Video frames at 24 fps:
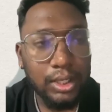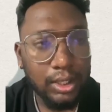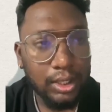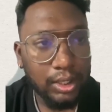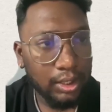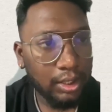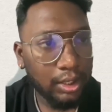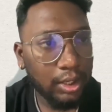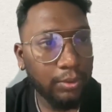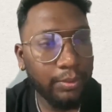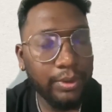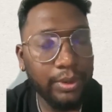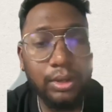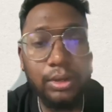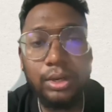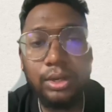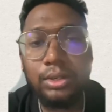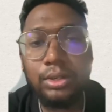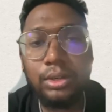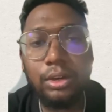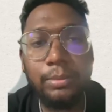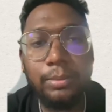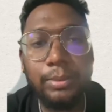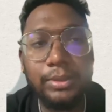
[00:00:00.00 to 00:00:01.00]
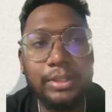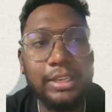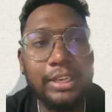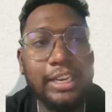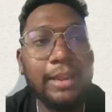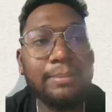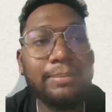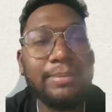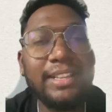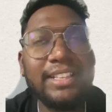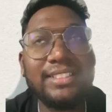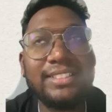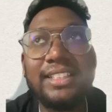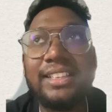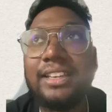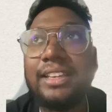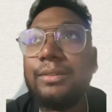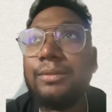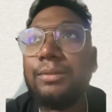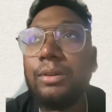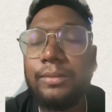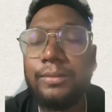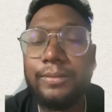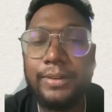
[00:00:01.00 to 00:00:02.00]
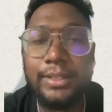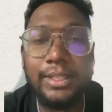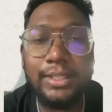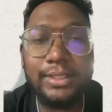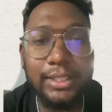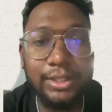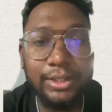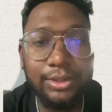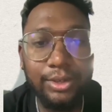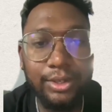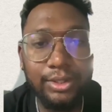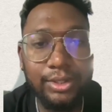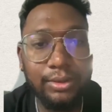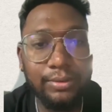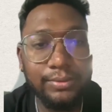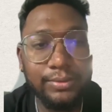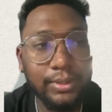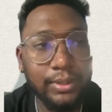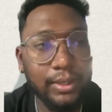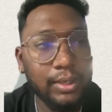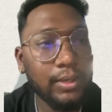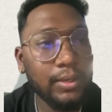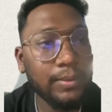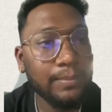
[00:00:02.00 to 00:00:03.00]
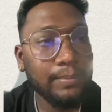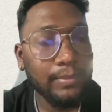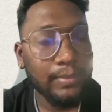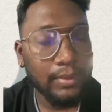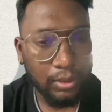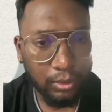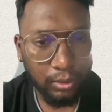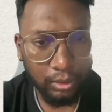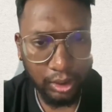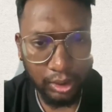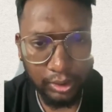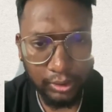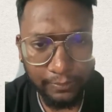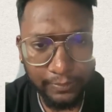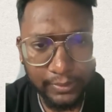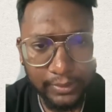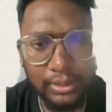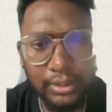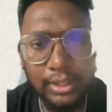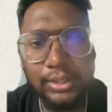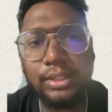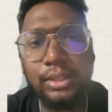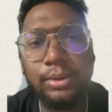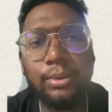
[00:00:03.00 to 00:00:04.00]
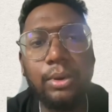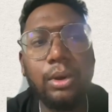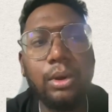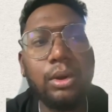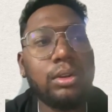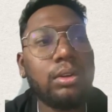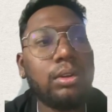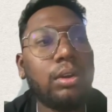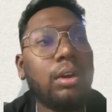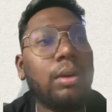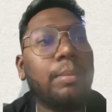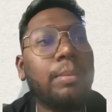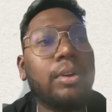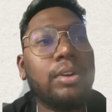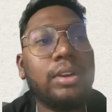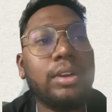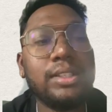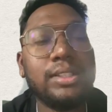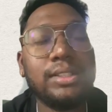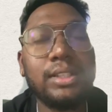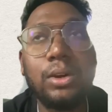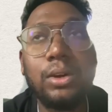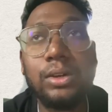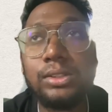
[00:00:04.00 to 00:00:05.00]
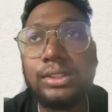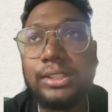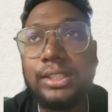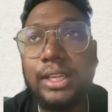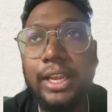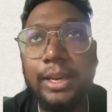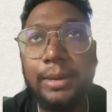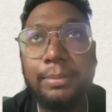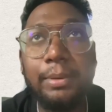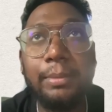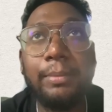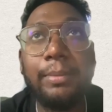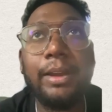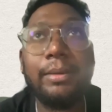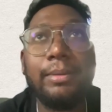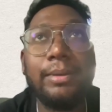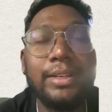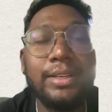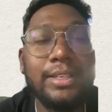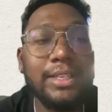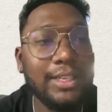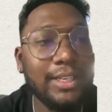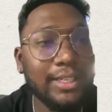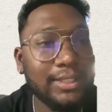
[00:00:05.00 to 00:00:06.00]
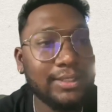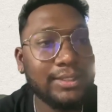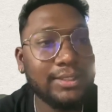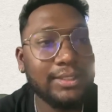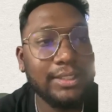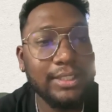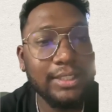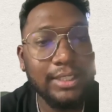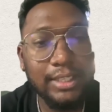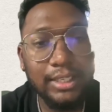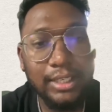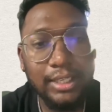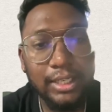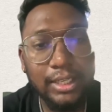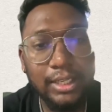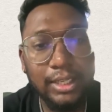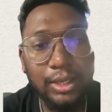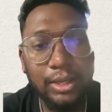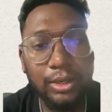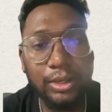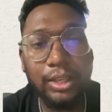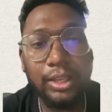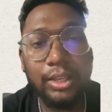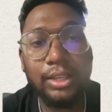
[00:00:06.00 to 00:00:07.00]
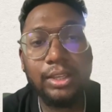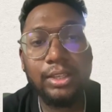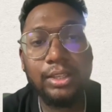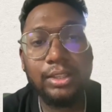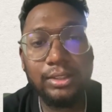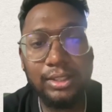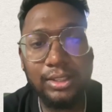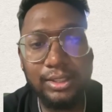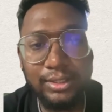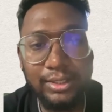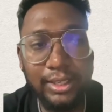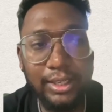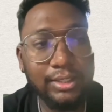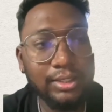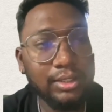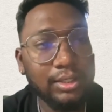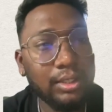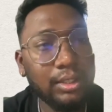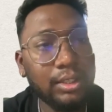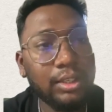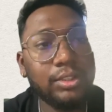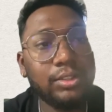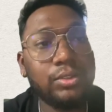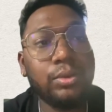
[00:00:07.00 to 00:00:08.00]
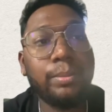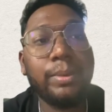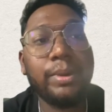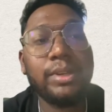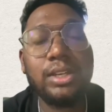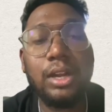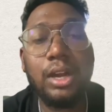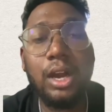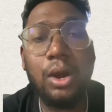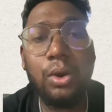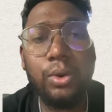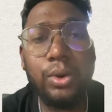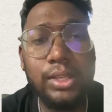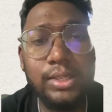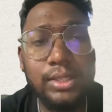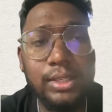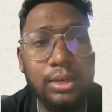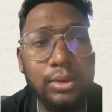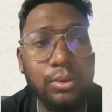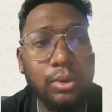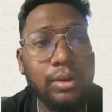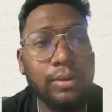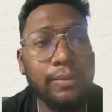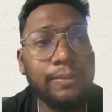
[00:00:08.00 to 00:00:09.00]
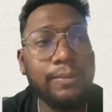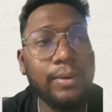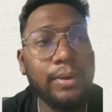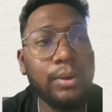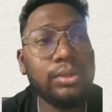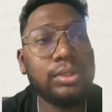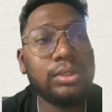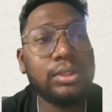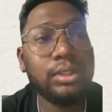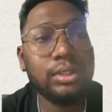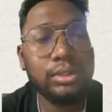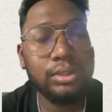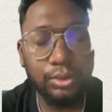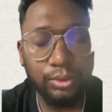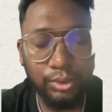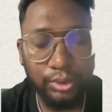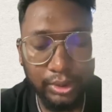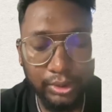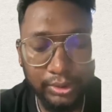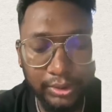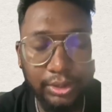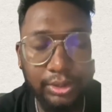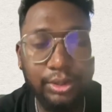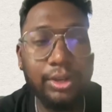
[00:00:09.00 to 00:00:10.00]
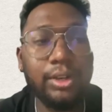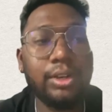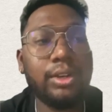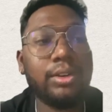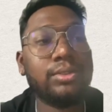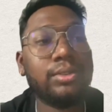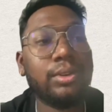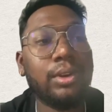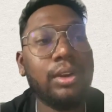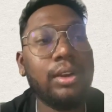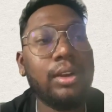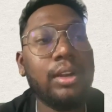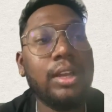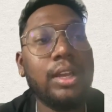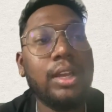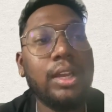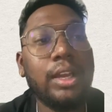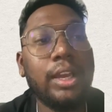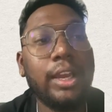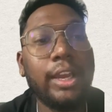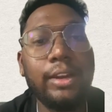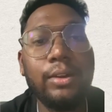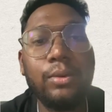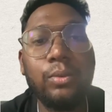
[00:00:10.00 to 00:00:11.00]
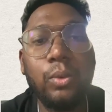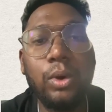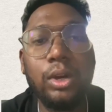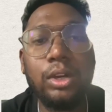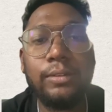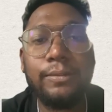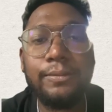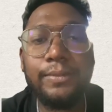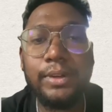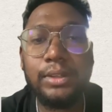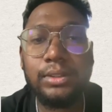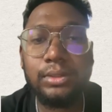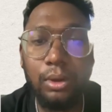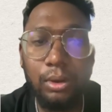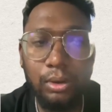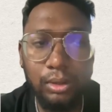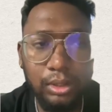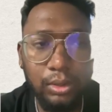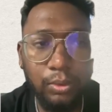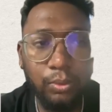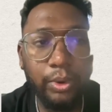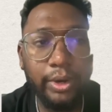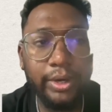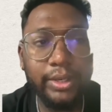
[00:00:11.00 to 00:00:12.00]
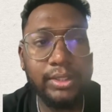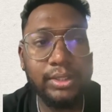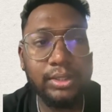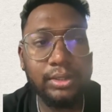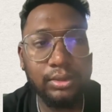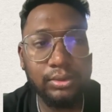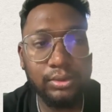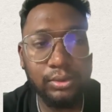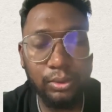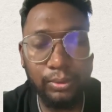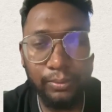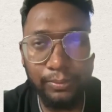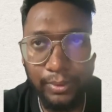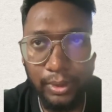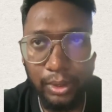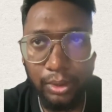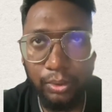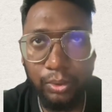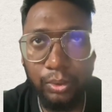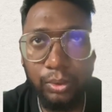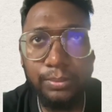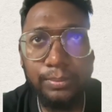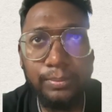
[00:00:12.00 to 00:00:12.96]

Now we're going to talk about the lab test that involves in the saturation of soil. Okay, the first test that we're going to talk about is the constant head permeability test. Okay, this test is to measure how easily water flows through the saturated soil, and water fills all the voids, so flow